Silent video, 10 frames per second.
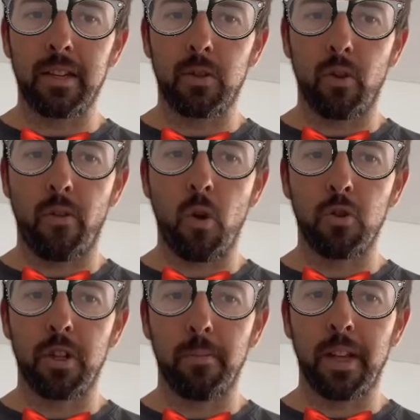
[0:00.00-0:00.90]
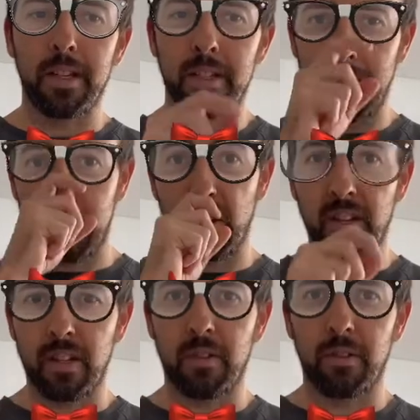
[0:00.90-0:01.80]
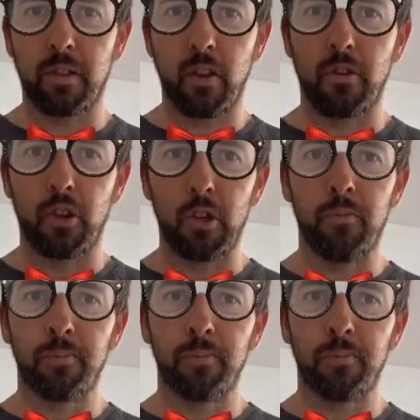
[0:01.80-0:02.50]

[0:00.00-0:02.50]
sort of holds it in place there so it doesn't go through.